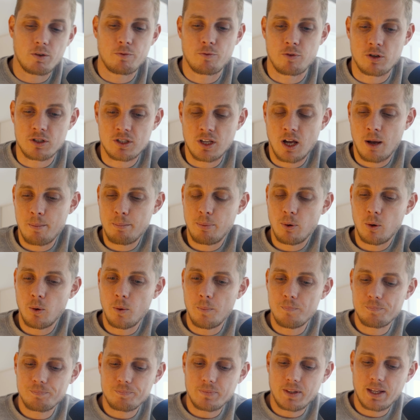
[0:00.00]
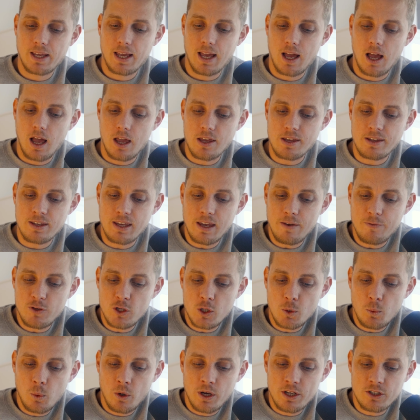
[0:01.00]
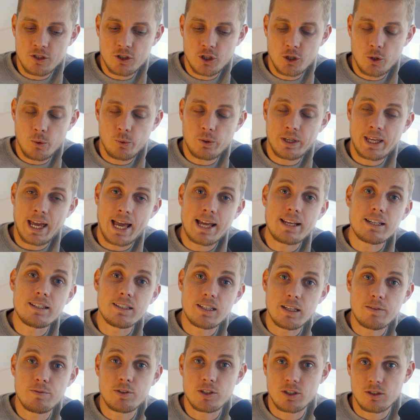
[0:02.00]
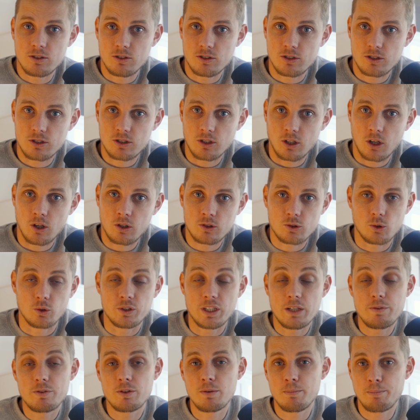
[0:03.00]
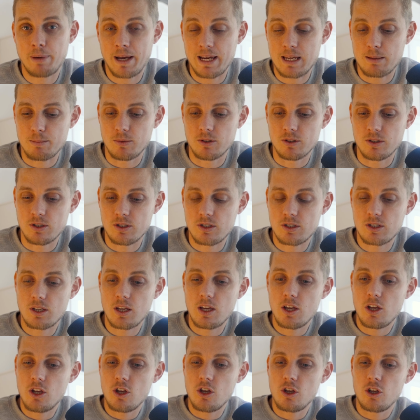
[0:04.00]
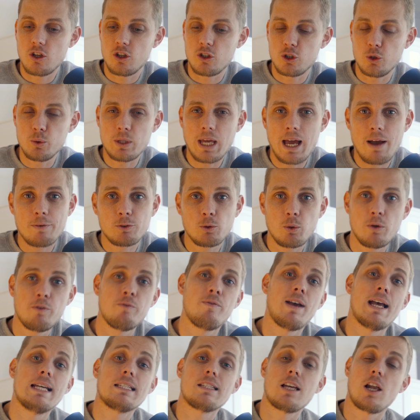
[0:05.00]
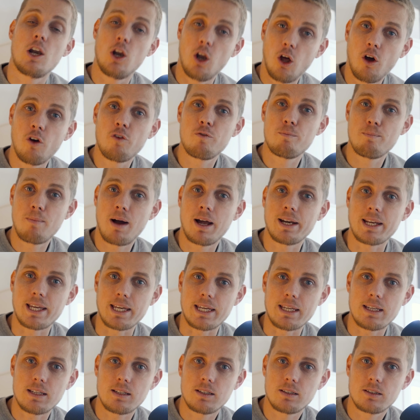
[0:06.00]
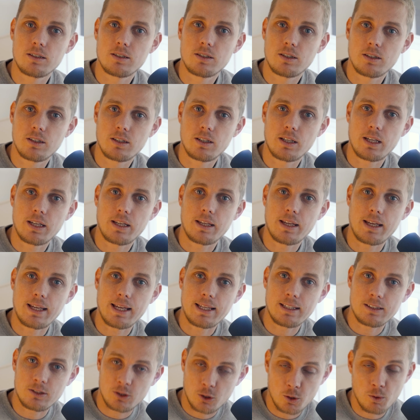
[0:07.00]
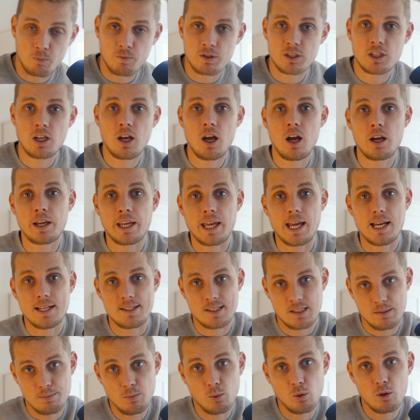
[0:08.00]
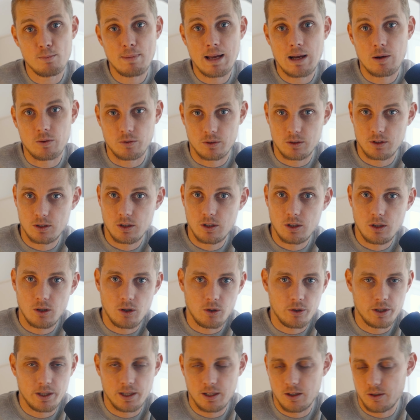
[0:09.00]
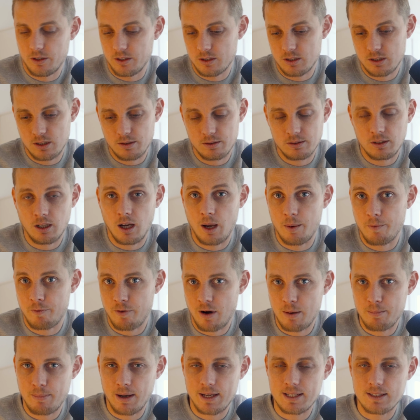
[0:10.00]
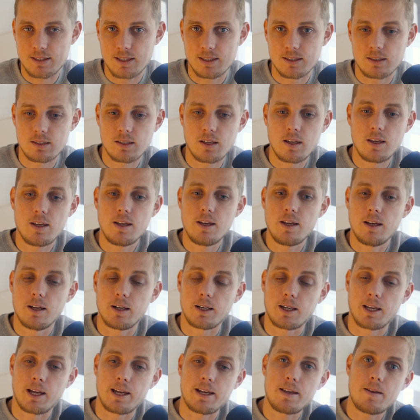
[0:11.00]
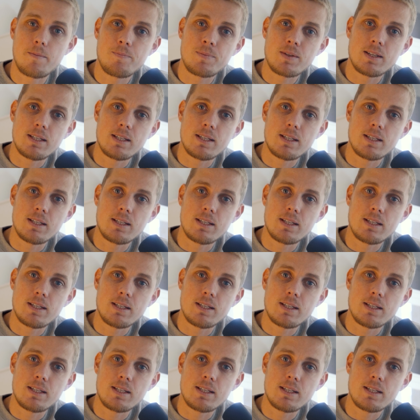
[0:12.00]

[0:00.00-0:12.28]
For example, if you wanted to get dividend stocks or dividend payments, you'd have to invest a lot of money to in return get a small amount on a time frame basis. Okay,